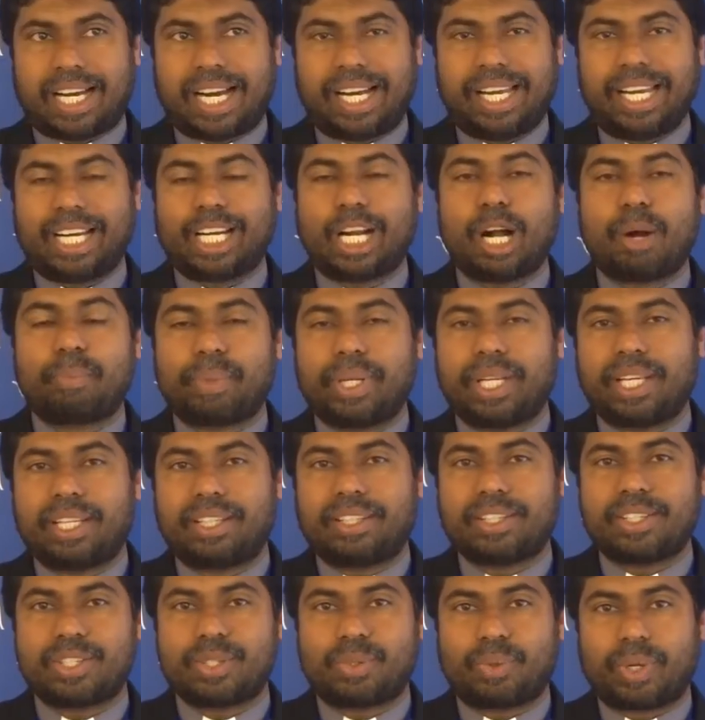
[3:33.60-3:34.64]
I accompany
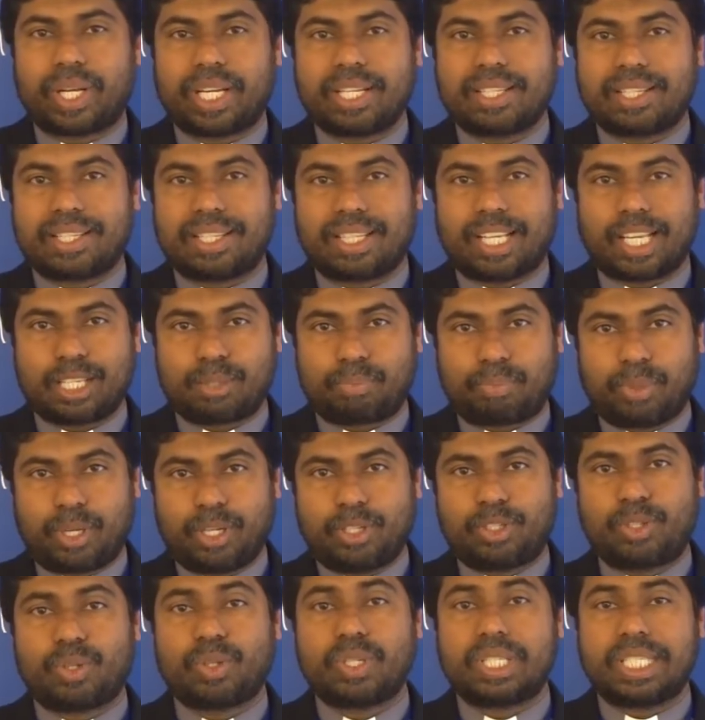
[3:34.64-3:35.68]
the students in their
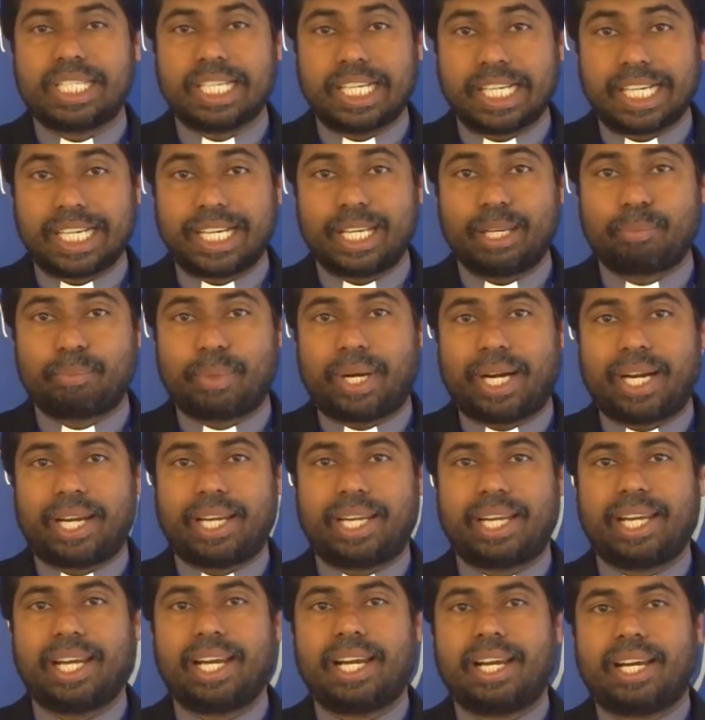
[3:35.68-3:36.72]
spiritual journey
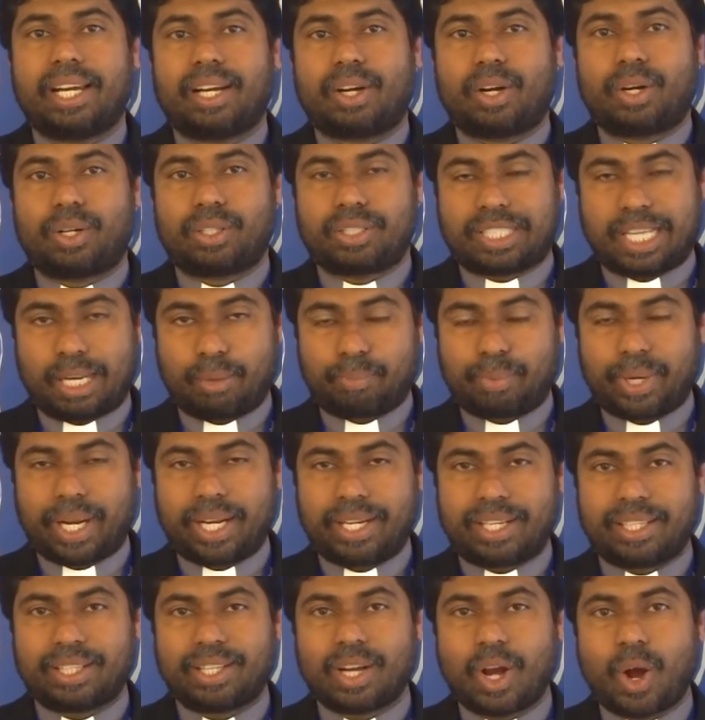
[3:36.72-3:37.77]
by
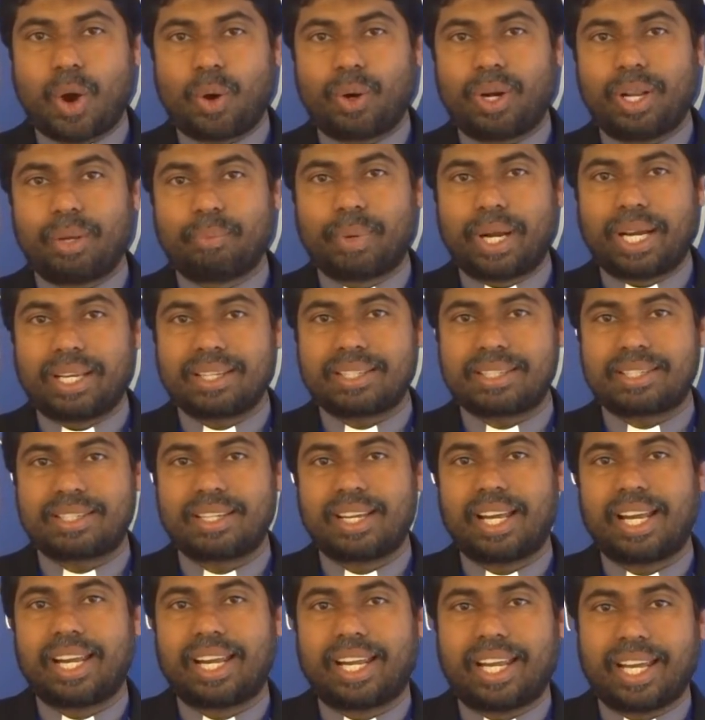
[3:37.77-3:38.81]
celebrating the Holy Mass,
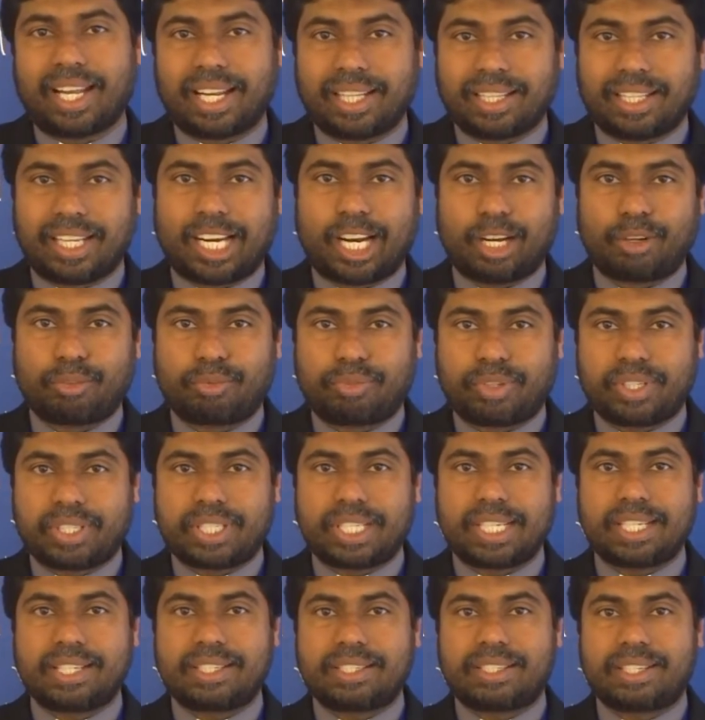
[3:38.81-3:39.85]
hearing their
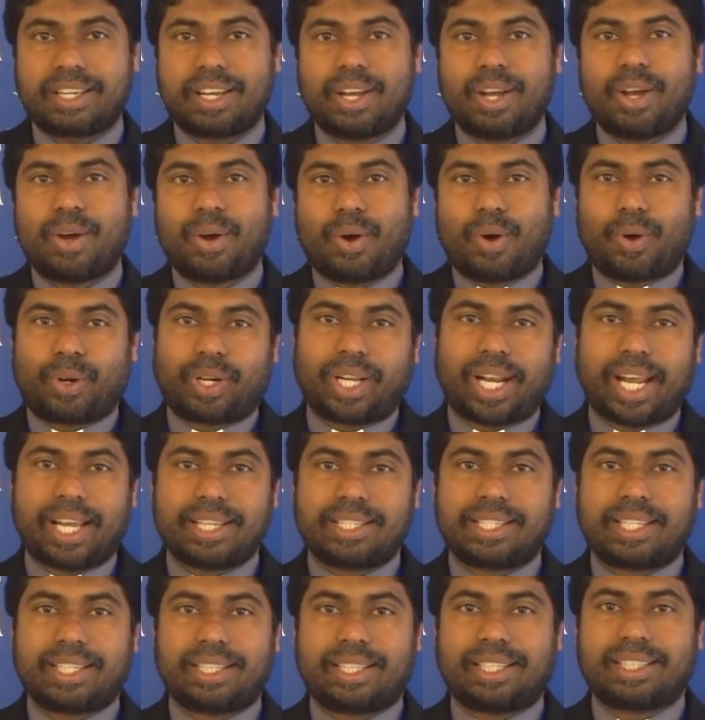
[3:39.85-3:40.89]
confessions,
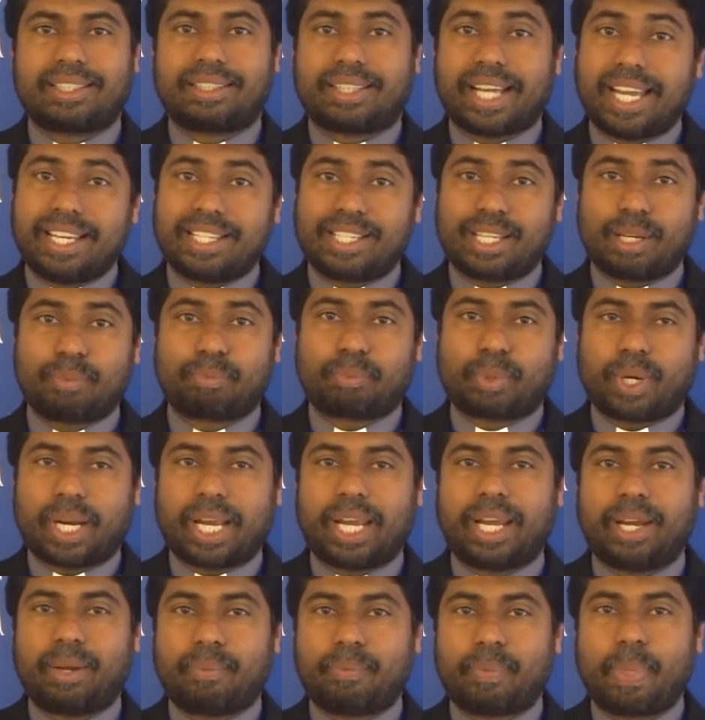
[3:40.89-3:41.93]
organizing the Teise
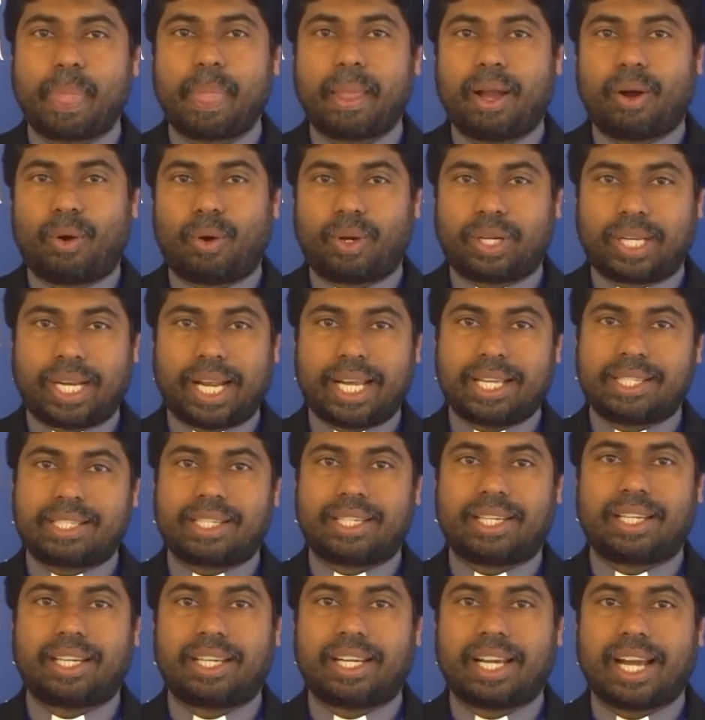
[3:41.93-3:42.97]
prayer,
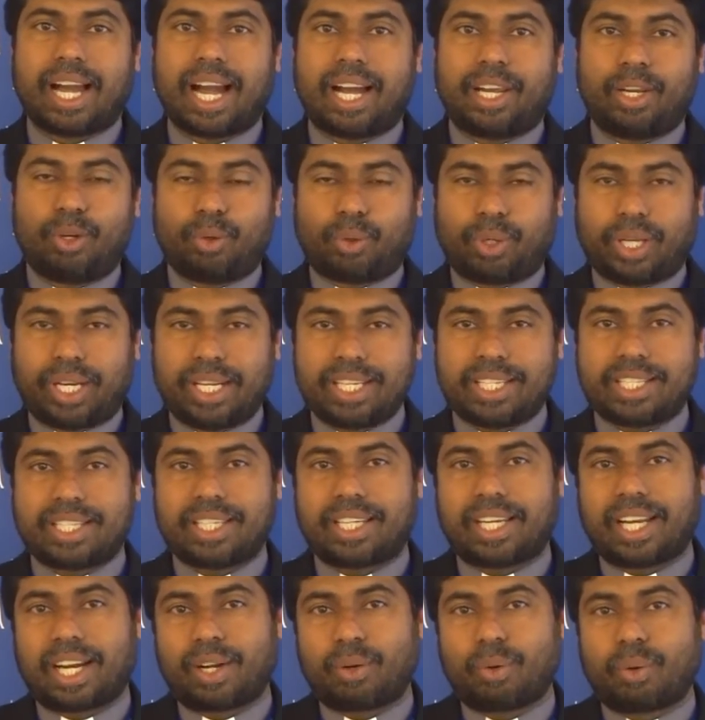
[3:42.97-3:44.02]
organizing
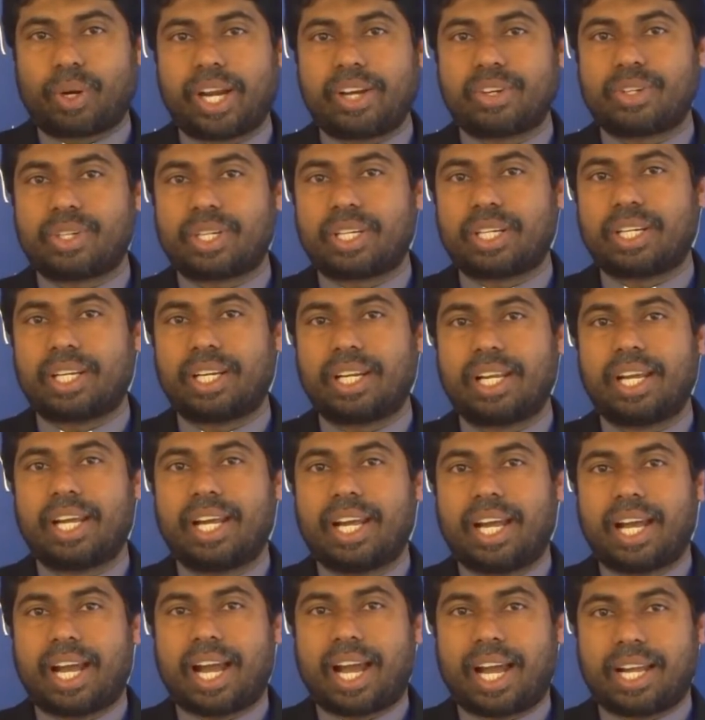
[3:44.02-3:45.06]
Eucharistic adoration
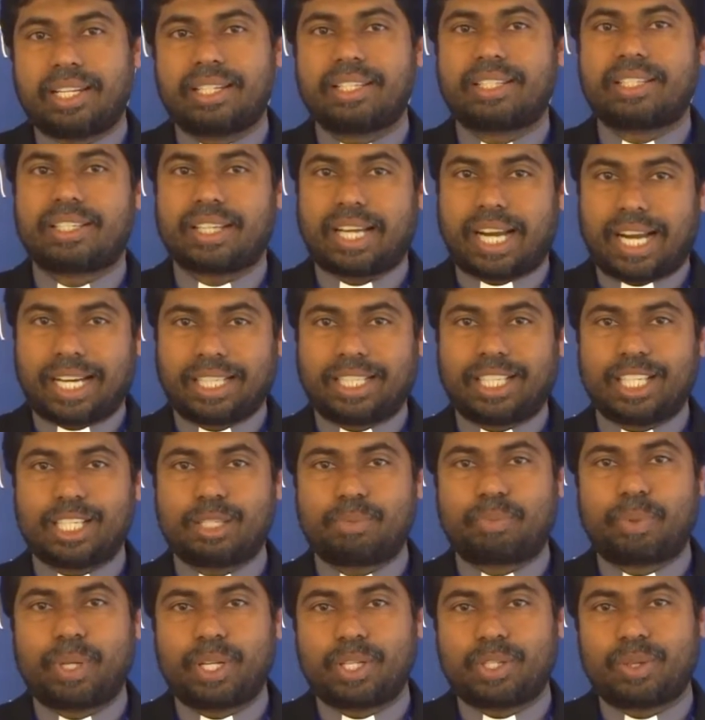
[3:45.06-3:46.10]
and other
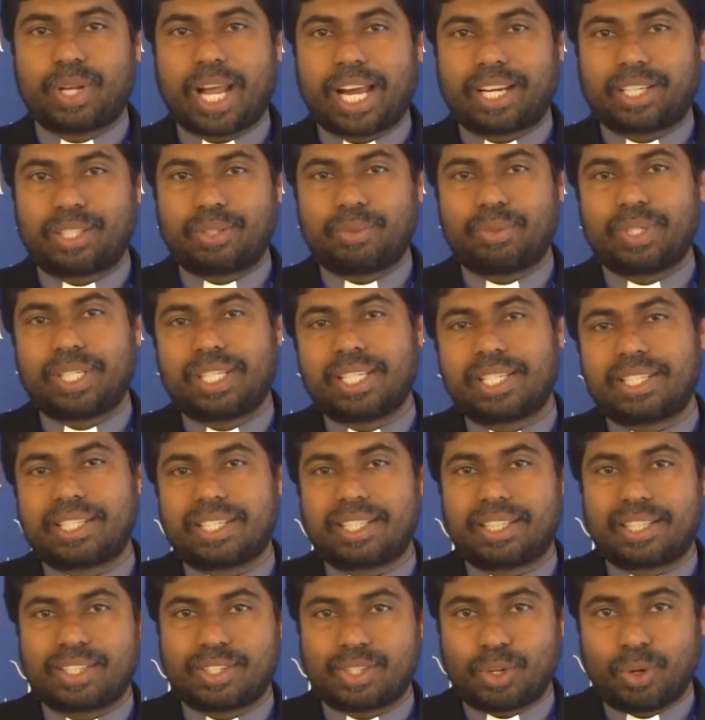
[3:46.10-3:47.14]
spiritual activities
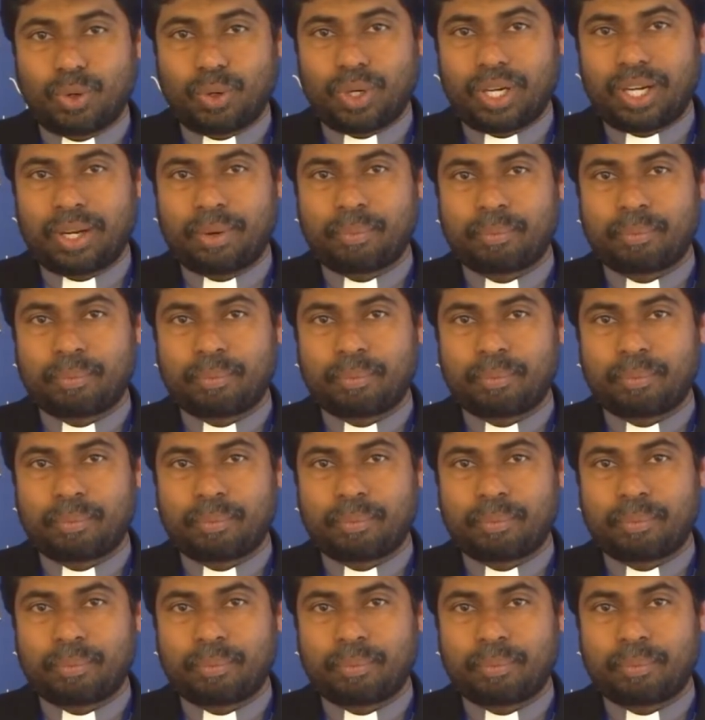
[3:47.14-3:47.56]
in the school.